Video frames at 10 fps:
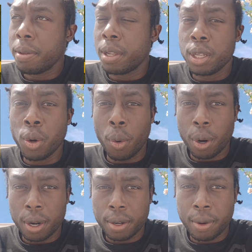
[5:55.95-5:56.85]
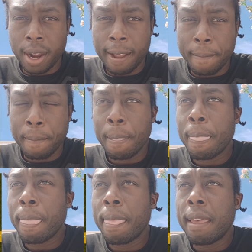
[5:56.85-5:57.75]
the door, right?
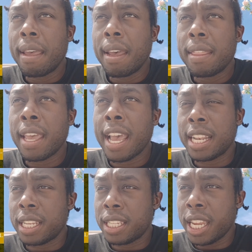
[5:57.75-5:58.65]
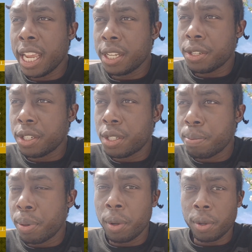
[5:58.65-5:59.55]
They had tasers
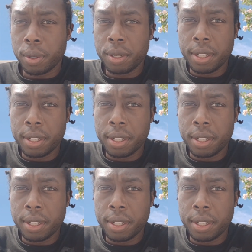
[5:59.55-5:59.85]
pulled,